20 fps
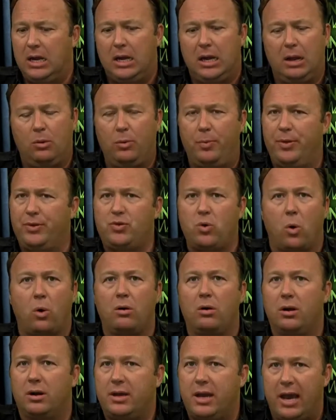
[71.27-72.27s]
And with the
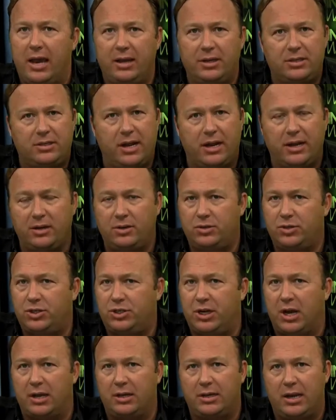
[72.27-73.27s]
Dorner case, they didn't
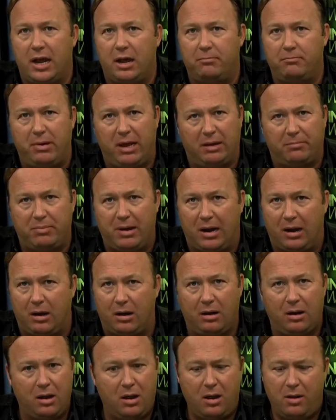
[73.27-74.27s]
shut down Big Bear.